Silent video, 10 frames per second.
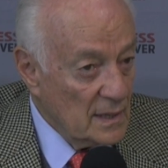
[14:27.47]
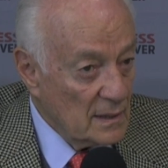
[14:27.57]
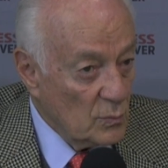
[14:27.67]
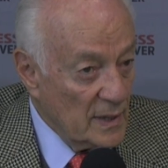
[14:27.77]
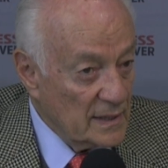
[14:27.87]

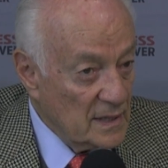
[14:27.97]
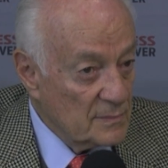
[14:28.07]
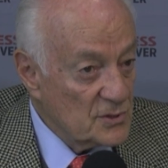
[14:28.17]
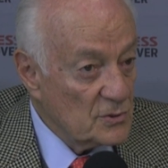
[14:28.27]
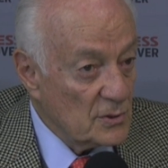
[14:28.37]
when it
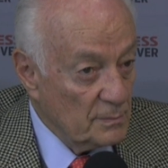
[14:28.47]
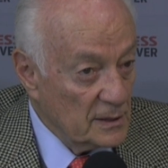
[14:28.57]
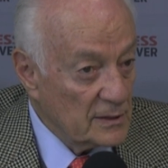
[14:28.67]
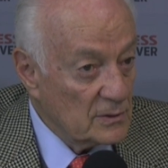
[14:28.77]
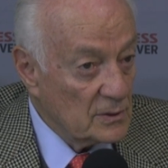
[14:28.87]
comes to the
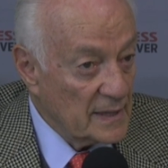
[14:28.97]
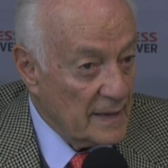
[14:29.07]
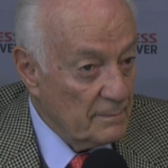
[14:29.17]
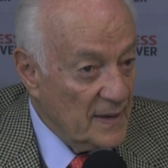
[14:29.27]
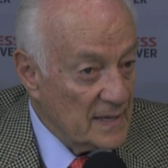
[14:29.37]
political
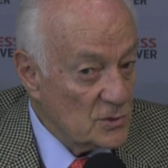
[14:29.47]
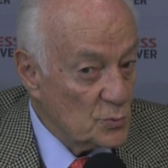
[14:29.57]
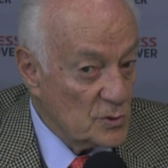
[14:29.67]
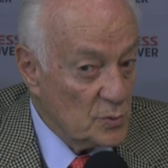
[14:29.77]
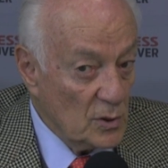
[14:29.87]
campaigns,
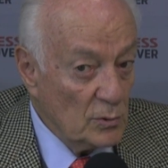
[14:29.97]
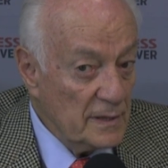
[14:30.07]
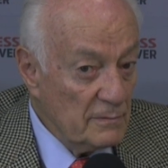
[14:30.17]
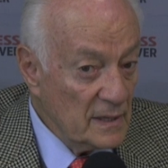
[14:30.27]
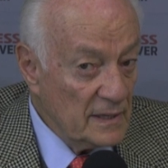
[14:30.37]
which will only
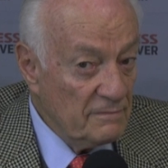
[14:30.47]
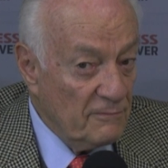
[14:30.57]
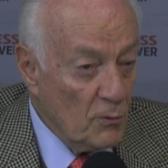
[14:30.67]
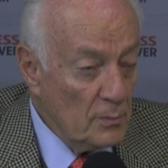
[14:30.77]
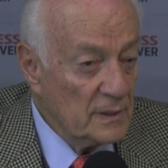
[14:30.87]
really
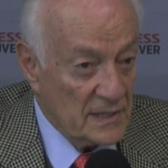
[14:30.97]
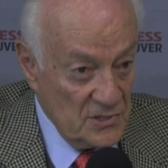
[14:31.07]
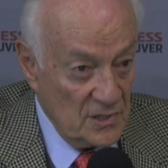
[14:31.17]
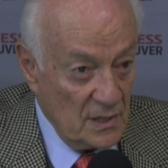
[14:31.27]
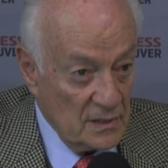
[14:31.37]
formally
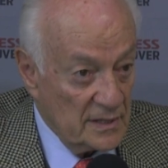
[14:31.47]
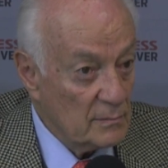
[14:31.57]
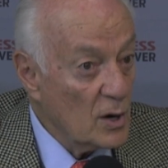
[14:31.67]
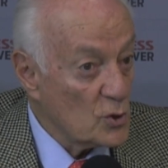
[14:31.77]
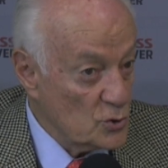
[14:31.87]
start in
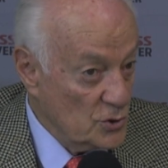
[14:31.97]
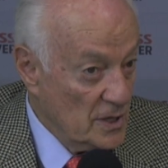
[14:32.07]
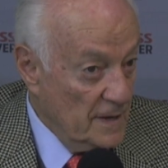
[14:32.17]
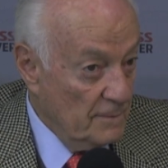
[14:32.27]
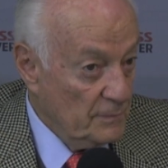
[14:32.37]
March.
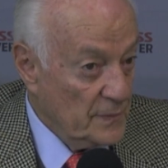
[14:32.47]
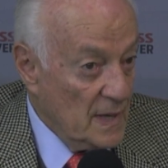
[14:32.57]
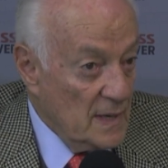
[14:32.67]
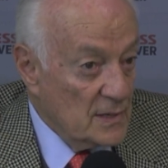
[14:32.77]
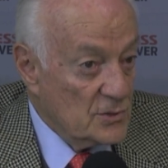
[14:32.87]
Yes.
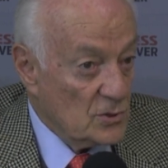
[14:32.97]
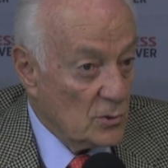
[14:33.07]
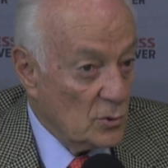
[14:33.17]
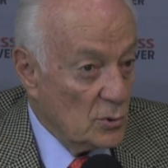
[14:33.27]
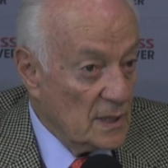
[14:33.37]

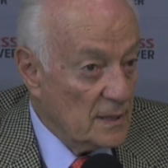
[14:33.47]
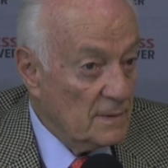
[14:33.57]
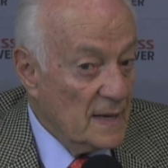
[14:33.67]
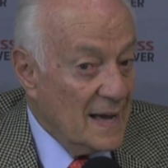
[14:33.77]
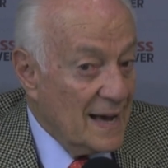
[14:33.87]
So
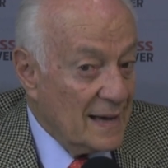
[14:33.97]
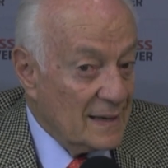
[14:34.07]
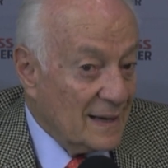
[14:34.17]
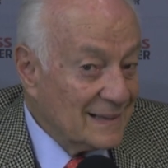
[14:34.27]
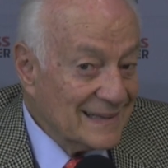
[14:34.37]

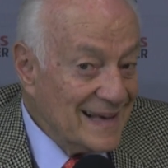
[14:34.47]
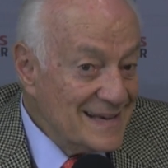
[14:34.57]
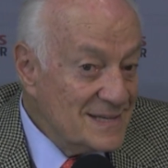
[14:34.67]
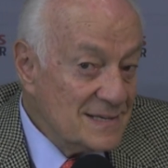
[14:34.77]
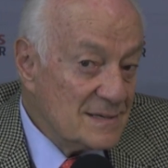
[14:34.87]

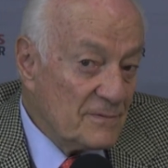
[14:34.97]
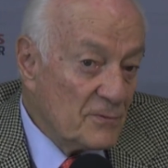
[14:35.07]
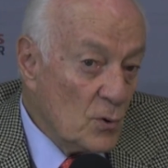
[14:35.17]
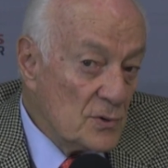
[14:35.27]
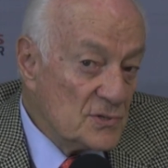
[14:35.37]
unless, of
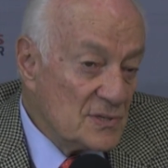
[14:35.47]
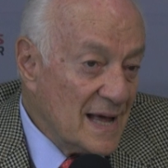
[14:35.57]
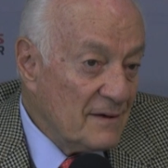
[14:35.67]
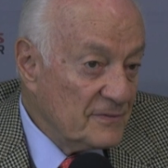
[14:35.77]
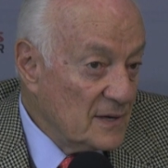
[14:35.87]
course,
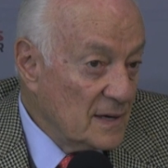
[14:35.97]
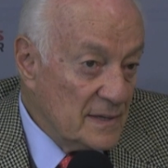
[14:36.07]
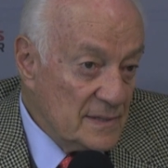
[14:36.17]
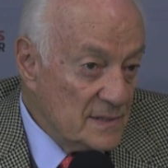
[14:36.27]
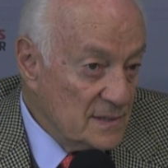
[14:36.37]
NAFTA
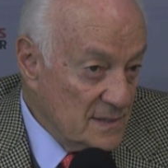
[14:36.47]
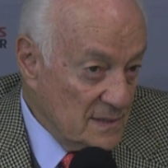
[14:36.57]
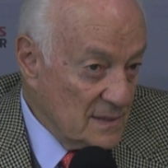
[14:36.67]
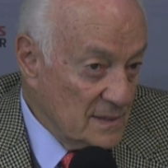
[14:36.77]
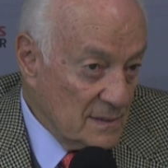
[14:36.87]
is
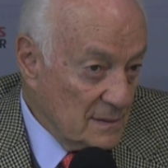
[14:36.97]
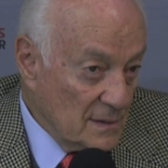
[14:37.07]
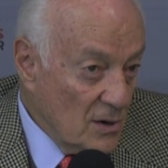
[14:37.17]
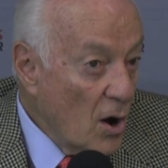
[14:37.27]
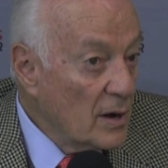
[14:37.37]

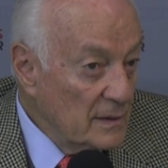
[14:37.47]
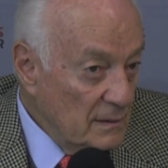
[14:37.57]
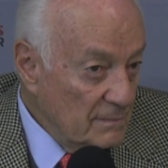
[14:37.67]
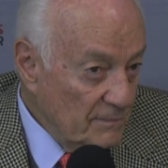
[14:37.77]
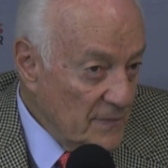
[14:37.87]
gone
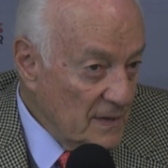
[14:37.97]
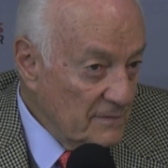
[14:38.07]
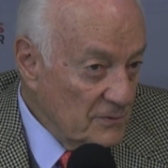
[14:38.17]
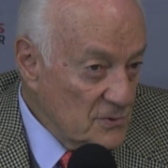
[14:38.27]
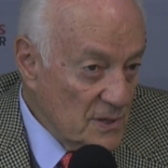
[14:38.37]

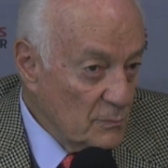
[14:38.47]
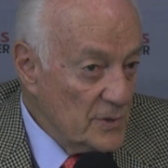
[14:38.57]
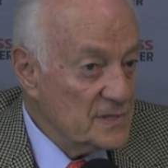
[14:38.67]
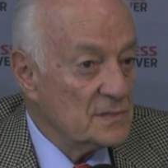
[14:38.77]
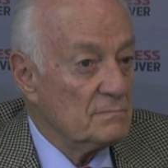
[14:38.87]
for some
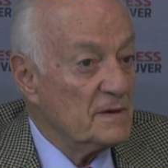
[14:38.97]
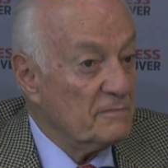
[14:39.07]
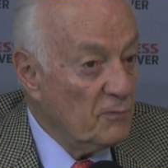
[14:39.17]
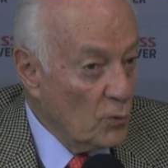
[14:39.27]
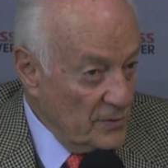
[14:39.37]
reason
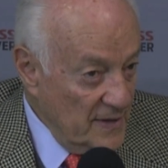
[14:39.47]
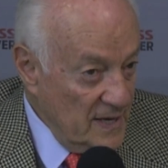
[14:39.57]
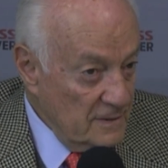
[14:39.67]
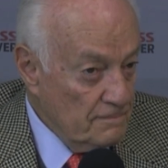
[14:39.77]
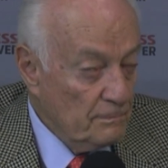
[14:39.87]
before
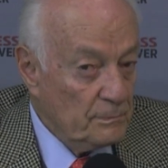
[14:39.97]
then